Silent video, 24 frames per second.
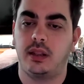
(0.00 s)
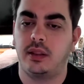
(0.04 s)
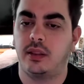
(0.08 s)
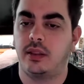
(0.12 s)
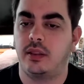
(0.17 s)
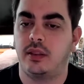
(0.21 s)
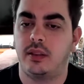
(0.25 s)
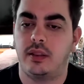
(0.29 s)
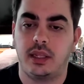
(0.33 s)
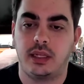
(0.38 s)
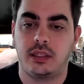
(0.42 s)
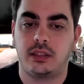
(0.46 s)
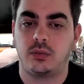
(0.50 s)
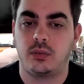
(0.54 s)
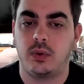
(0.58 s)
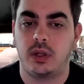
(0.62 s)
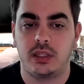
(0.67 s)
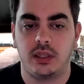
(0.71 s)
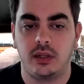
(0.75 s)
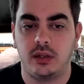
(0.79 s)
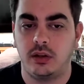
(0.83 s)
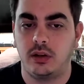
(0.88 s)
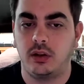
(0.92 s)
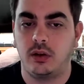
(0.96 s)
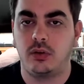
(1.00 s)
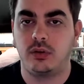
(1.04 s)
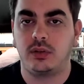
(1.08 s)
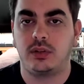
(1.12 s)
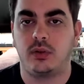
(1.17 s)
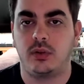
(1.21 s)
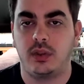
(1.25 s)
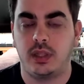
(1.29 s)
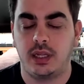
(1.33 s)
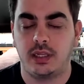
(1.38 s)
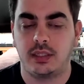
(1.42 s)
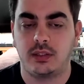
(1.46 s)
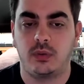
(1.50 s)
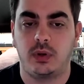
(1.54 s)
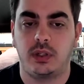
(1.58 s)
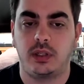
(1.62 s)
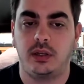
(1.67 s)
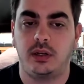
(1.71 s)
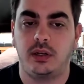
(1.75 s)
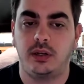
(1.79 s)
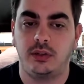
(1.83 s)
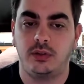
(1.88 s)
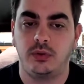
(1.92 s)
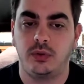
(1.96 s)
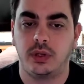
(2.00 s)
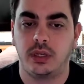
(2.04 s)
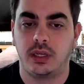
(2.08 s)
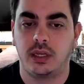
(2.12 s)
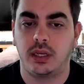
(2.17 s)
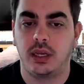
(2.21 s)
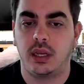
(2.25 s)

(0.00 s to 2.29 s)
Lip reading: and that's what they know, so that's what they're doing.